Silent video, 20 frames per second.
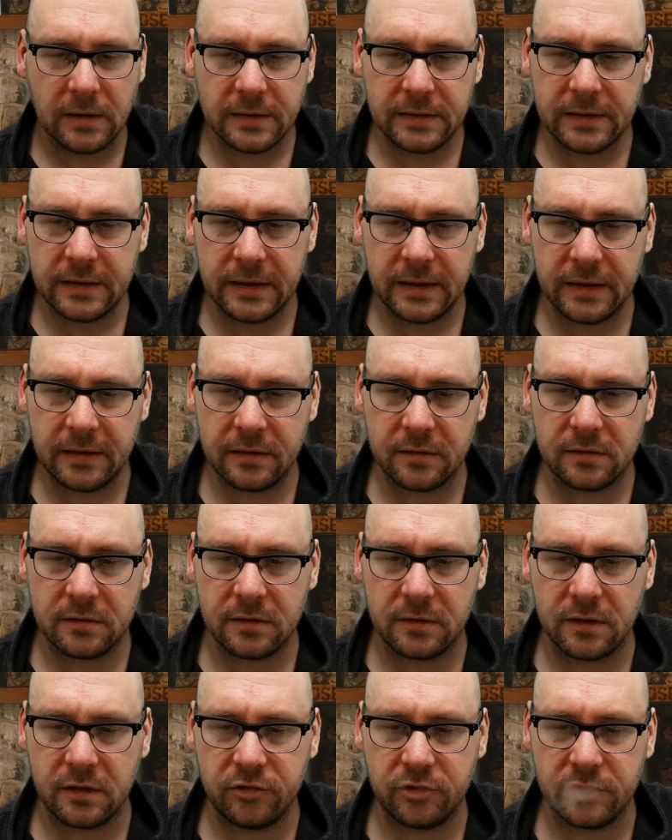Yeah,
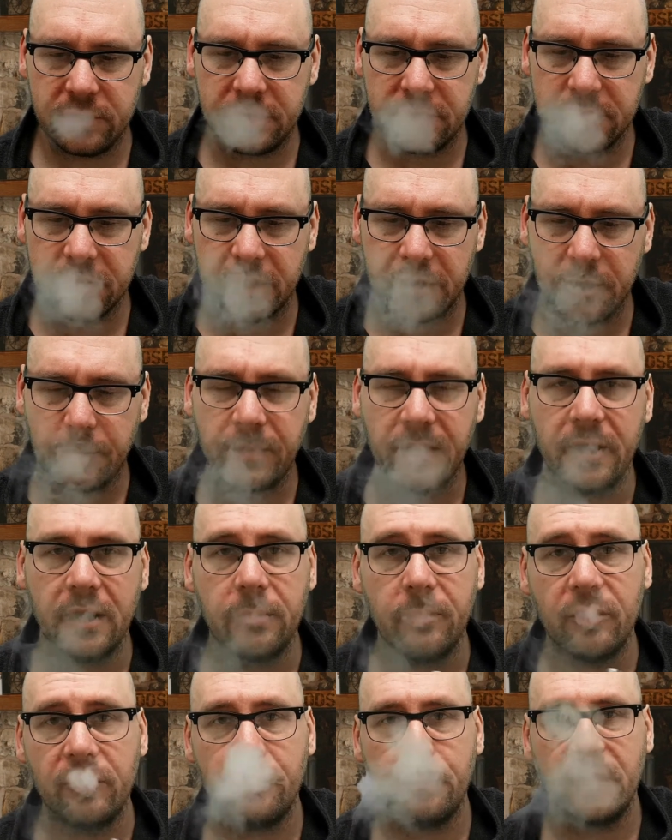the juice is getting up in the
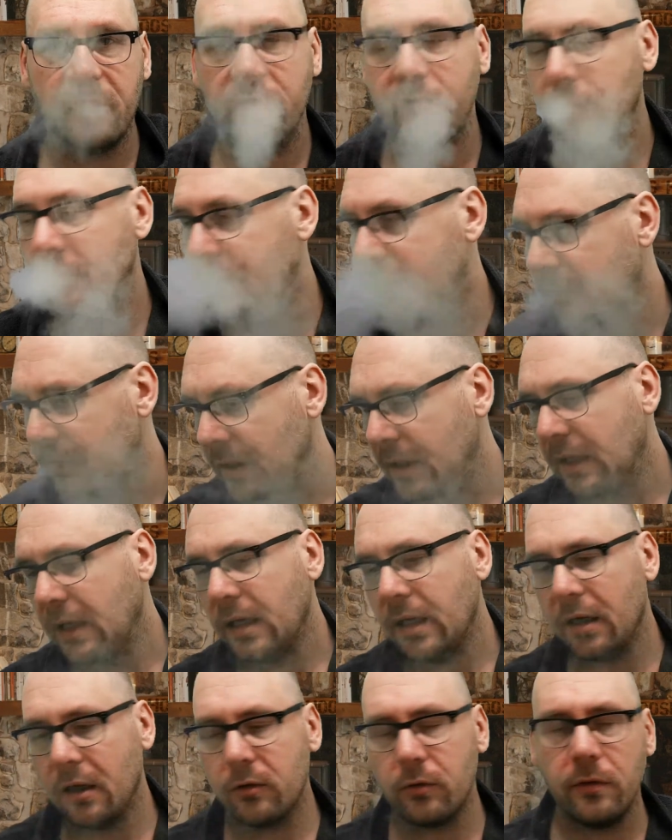mouthpiece,
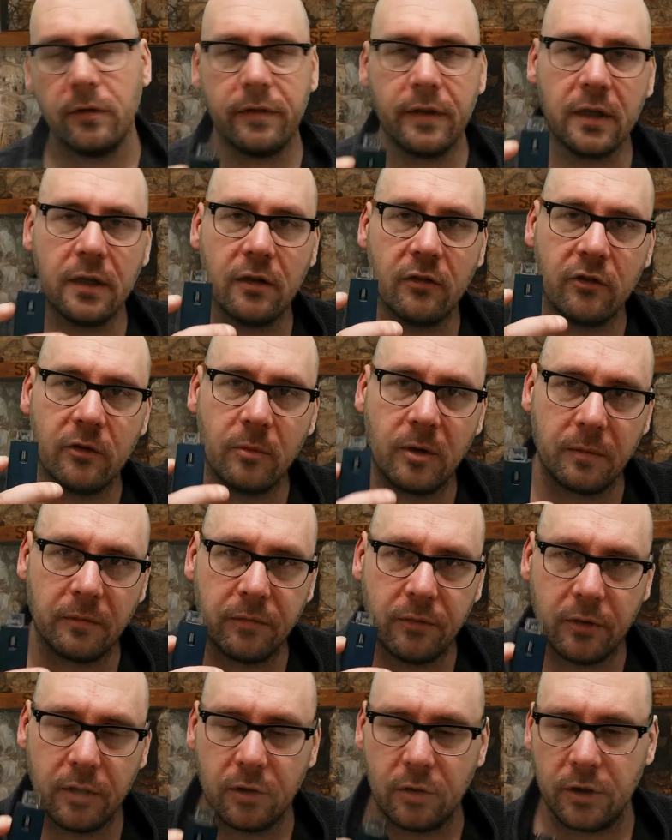and I don't think it's coming up
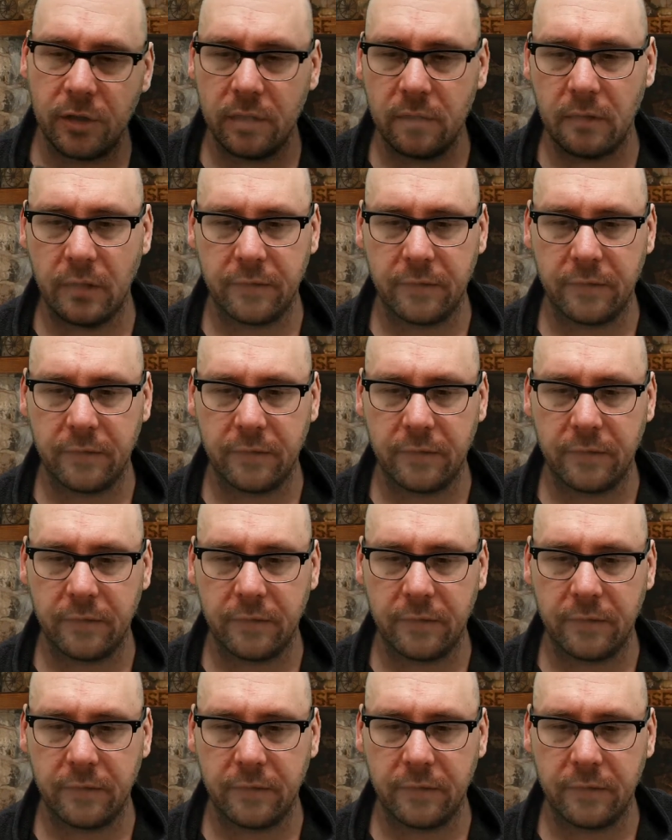through the coil.